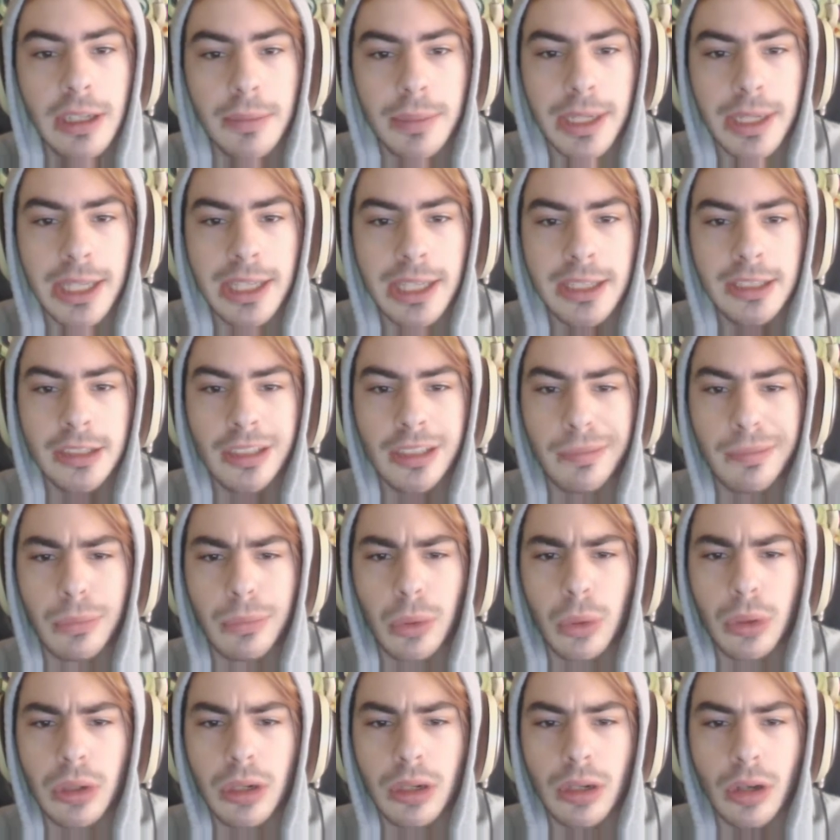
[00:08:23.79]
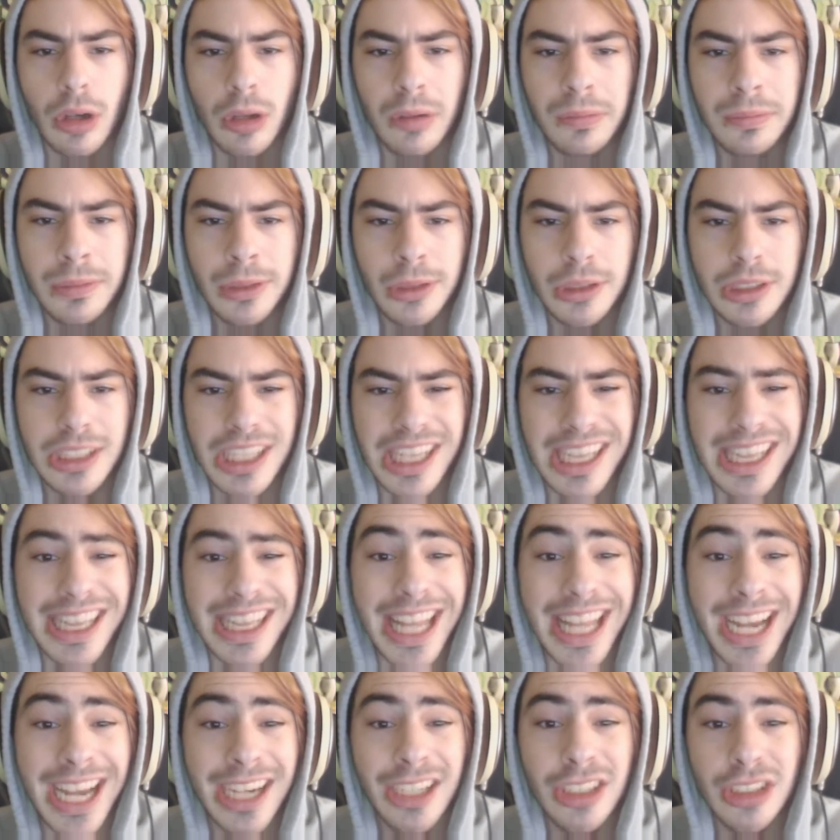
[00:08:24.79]
But I think these are more almost
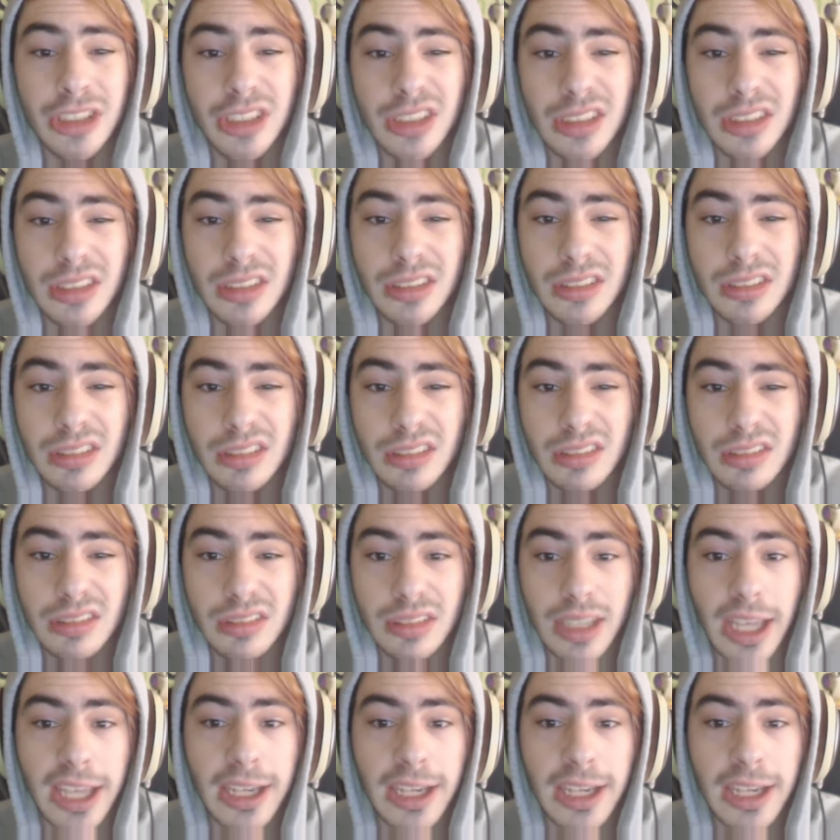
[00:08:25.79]
lectures.